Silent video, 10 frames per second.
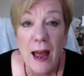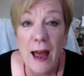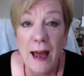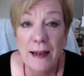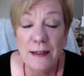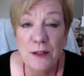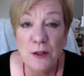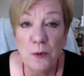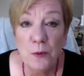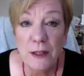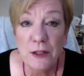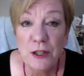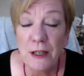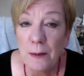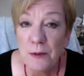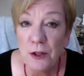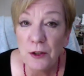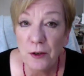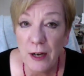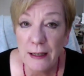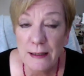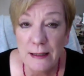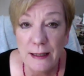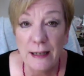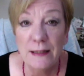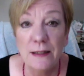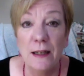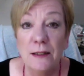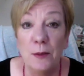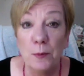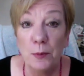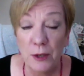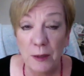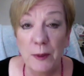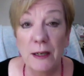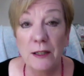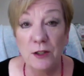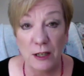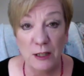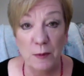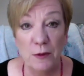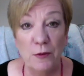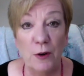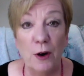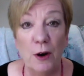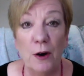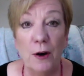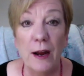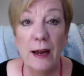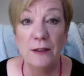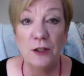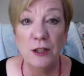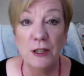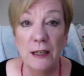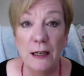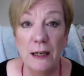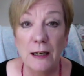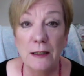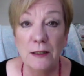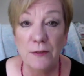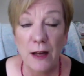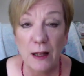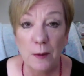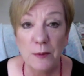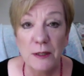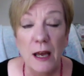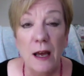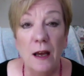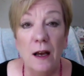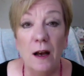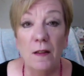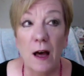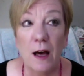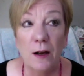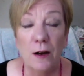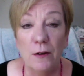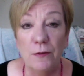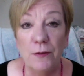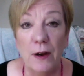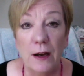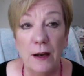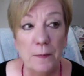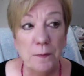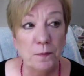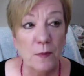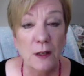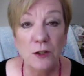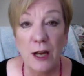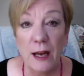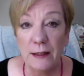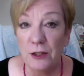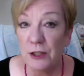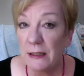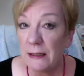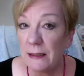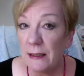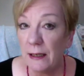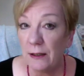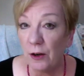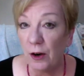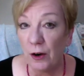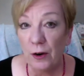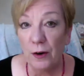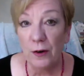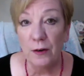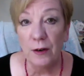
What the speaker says: And when she comes to the United States, it's a pretty big adjustment for her, and she develops a lot of challenges in her